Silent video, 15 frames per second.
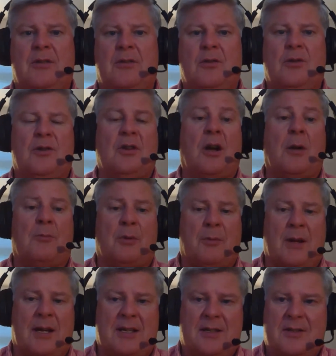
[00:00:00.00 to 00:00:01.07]
good
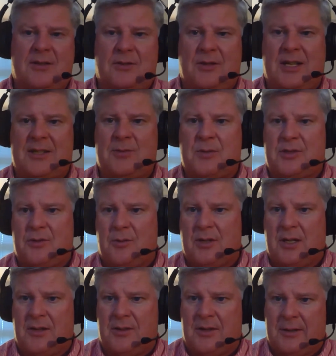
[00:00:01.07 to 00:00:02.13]
compromise. So that's what's going
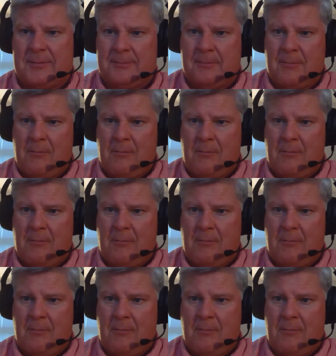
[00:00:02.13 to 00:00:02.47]
on there.